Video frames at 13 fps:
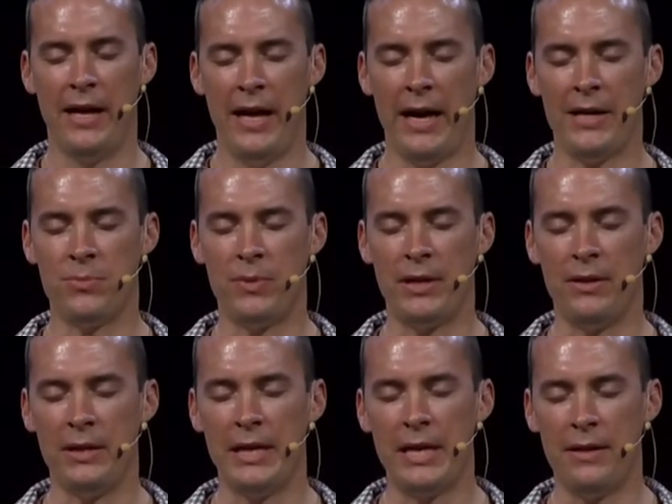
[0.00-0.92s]
as we
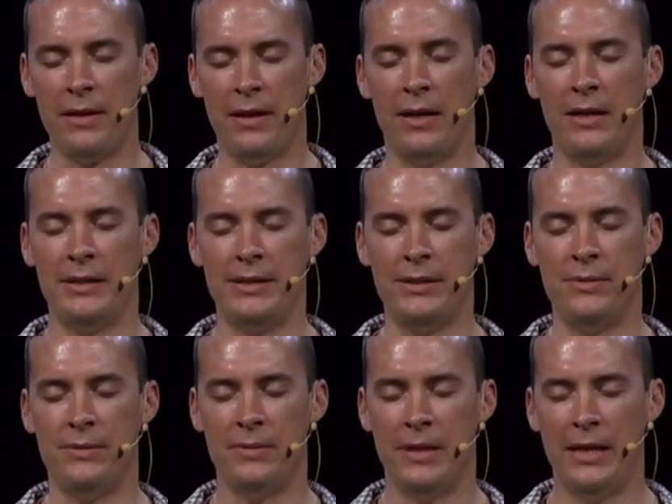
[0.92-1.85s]
lean on
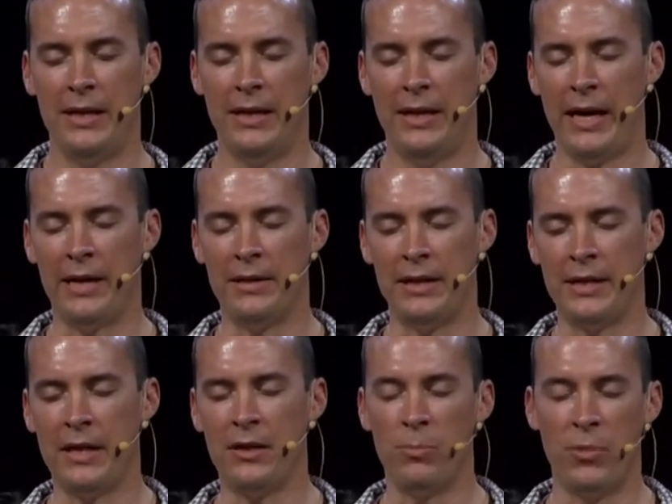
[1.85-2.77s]
you and lean
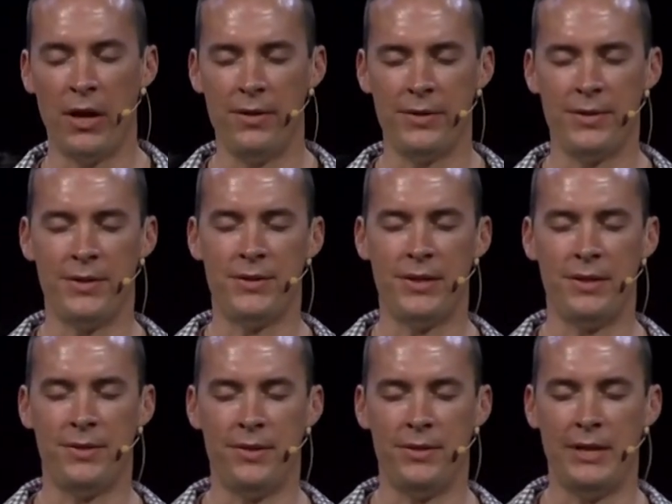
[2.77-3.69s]
on the brothers and sisters that